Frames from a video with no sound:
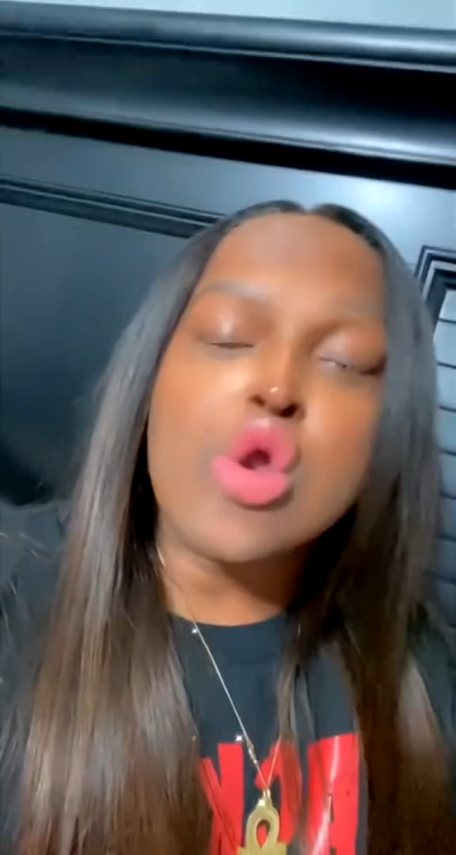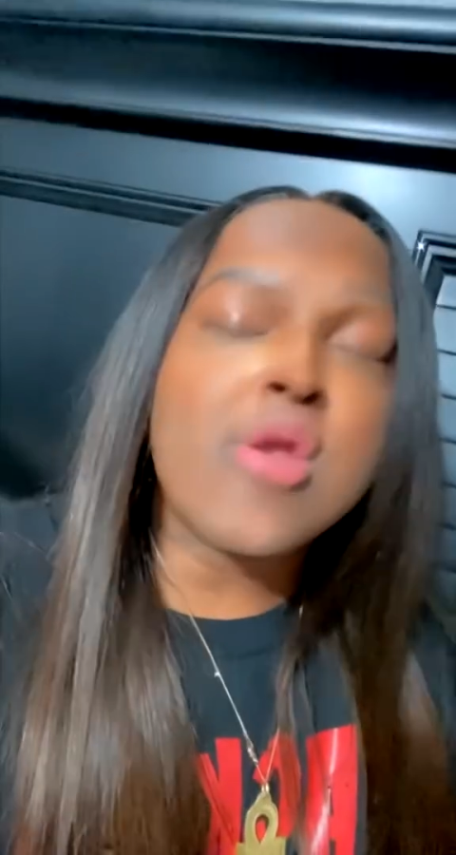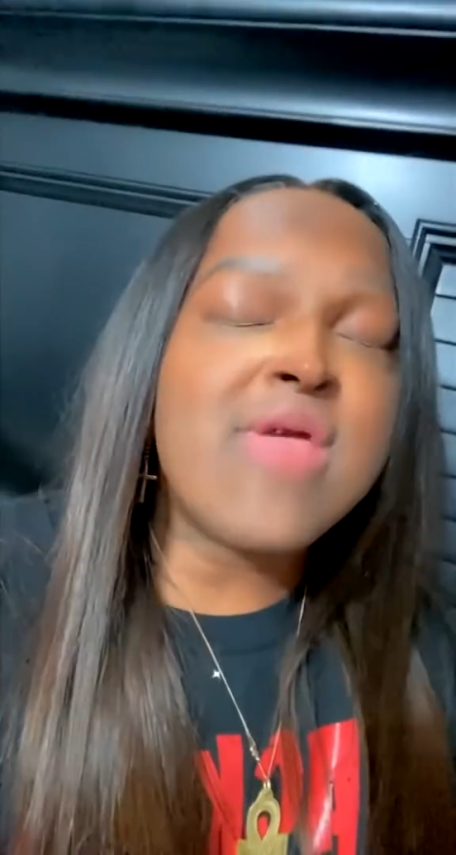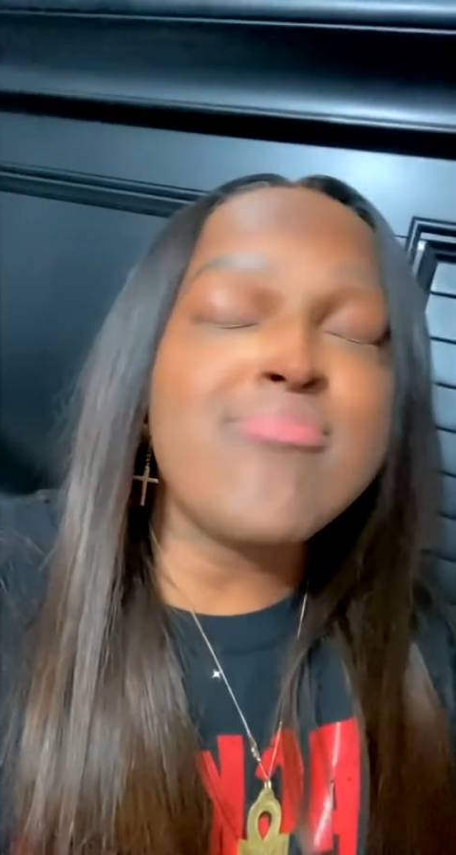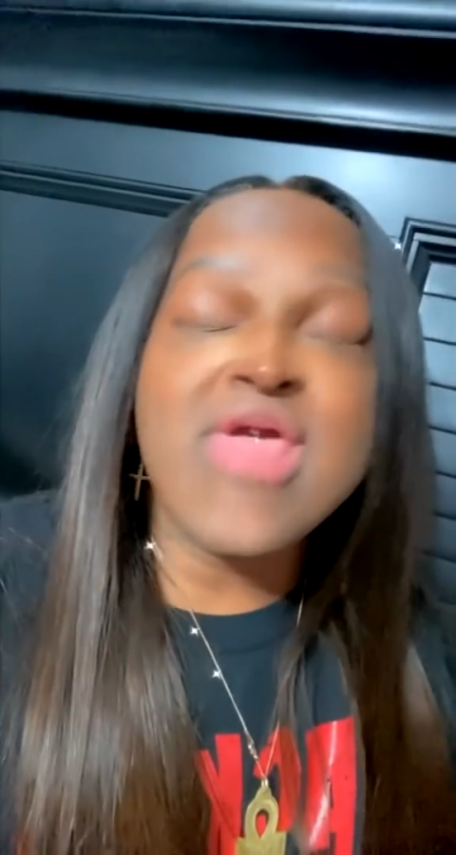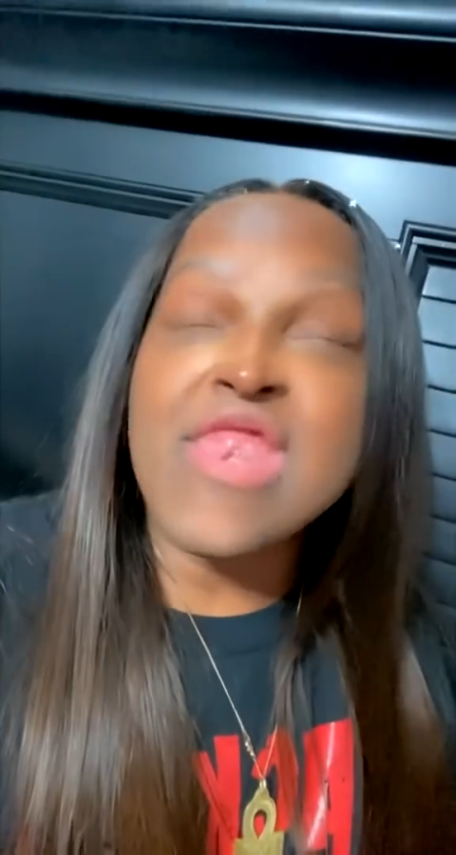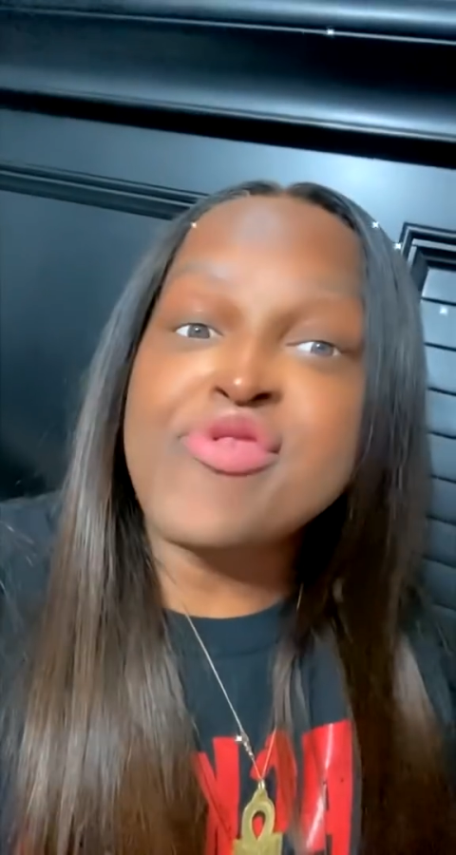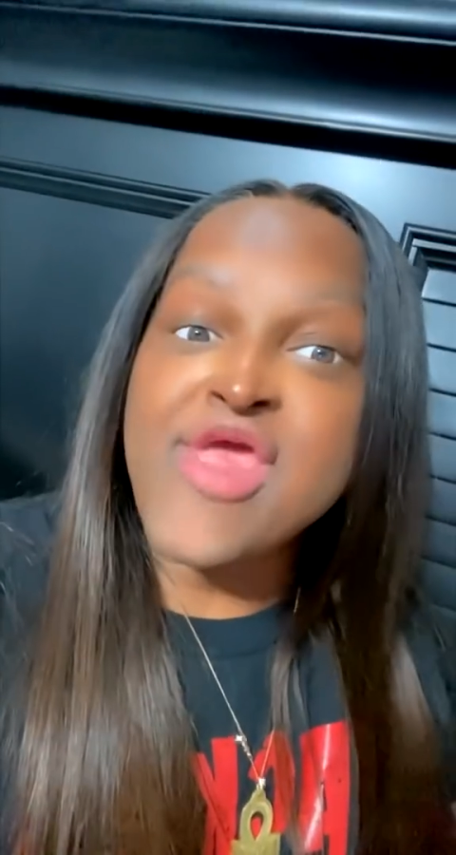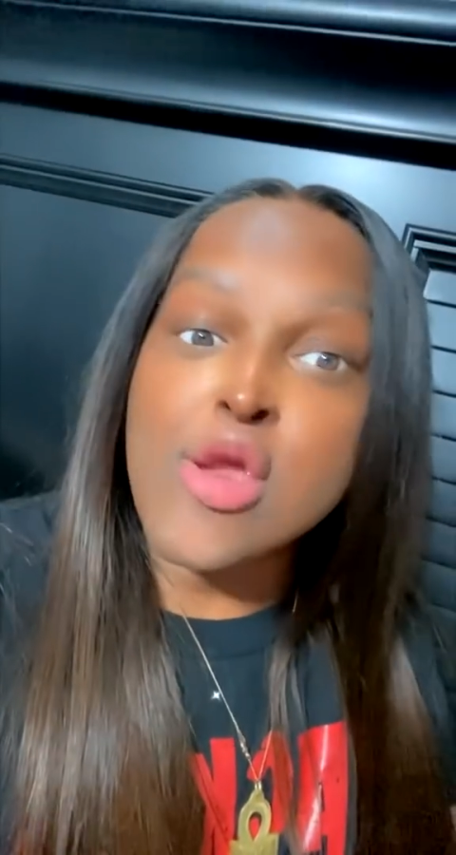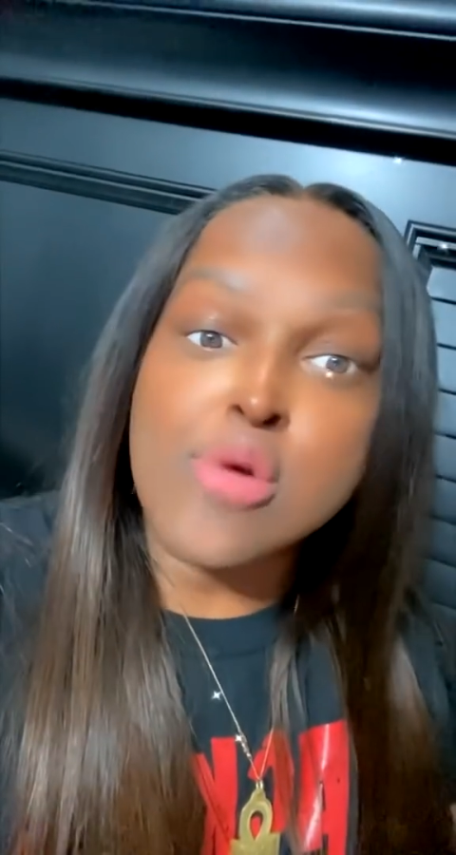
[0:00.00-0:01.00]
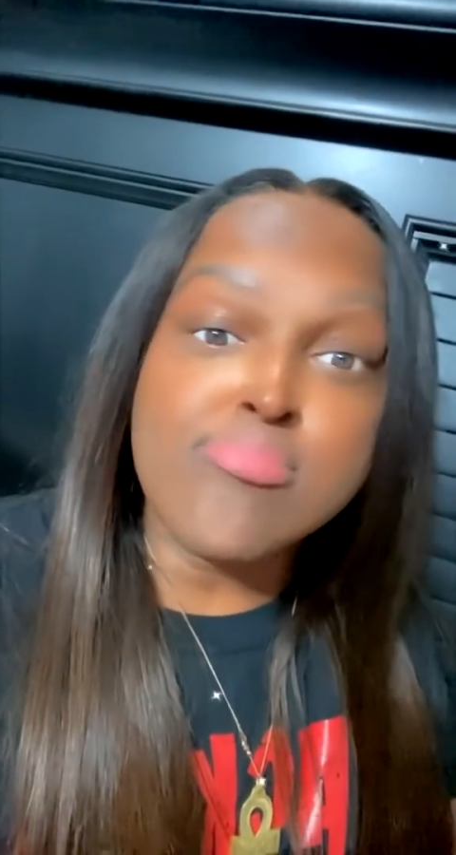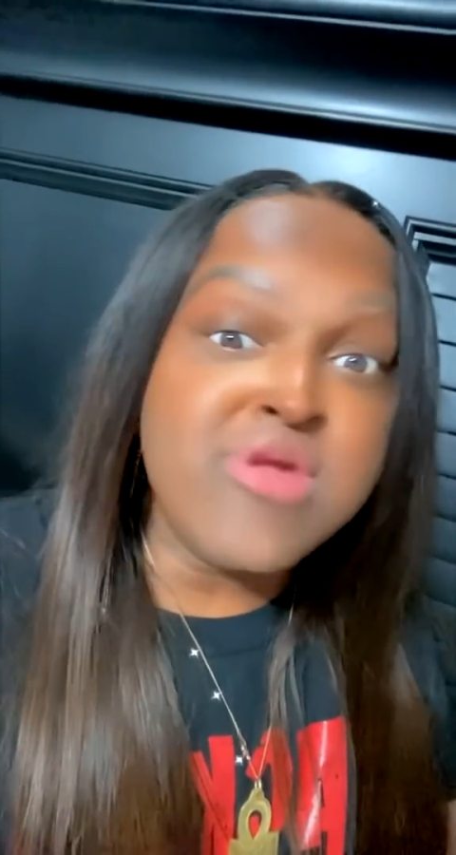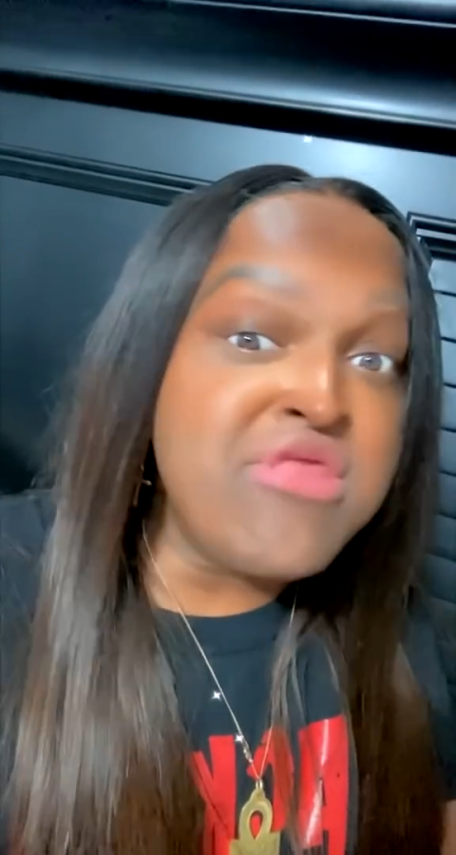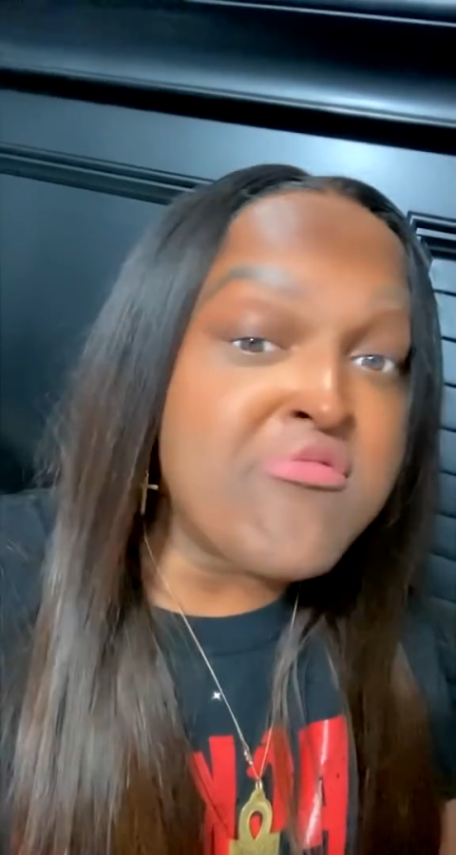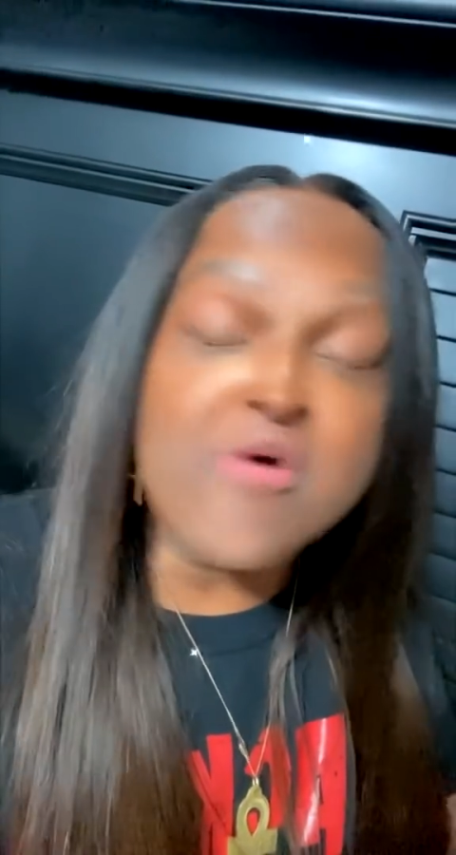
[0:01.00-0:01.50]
Bro, that man turned me the,